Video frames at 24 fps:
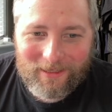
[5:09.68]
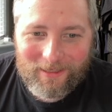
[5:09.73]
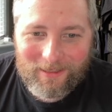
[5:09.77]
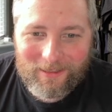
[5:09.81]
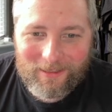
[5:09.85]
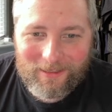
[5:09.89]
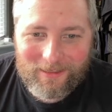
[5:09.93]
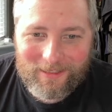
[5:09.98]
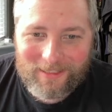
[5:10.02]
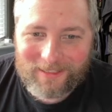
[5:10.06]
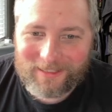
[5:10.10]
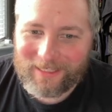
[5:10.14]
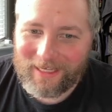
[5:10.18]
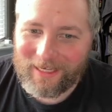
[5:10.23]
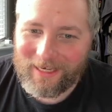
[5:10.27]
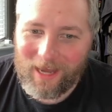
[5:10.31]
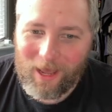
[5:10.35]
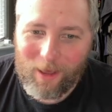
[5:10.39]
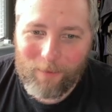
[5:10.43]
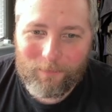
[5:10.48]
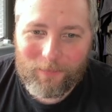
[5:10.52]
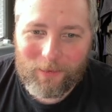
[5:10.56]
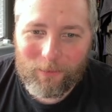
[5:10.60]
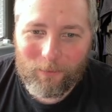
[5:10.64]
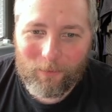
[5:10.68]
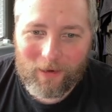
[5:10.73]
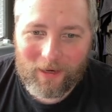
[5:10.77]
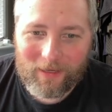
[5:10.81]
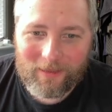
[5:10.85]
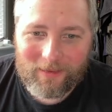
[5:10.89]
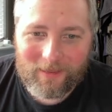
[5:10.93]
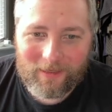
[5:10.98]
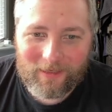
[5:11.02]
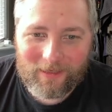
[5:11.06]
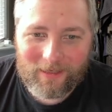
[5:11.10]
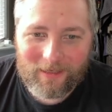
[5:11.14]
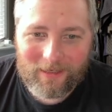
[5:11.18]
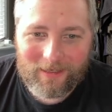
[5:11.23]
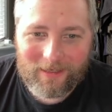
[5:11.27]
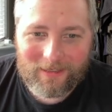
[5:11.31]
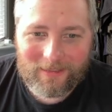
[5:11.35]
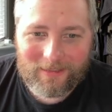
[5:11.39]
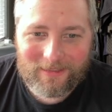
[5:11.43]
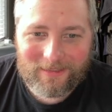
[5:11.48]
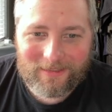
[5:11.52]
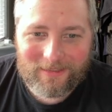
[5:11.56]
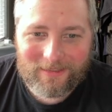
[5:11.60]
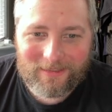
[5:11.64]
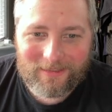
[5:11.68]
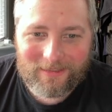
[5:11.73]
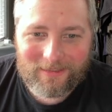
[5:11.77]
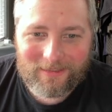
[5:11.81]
This cannot be what I think it is.